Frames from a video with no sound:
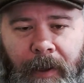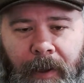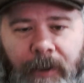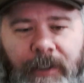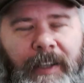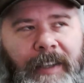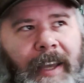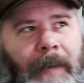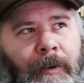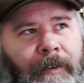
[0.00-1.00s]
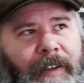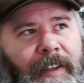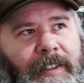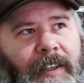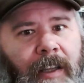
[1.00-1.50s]
There's an example of
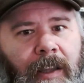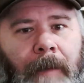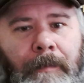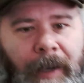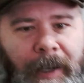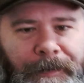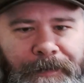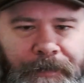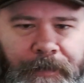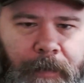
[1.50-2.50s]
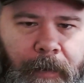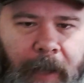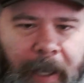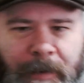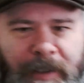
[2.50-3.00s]
this, Columba.
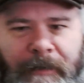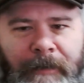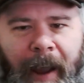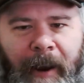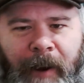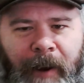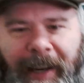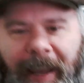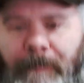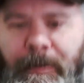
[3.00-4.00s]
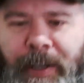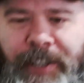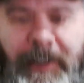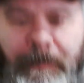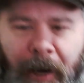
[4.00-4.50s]
He was a fiery and
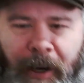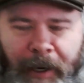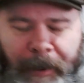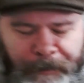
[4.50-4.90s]
ambitious monk.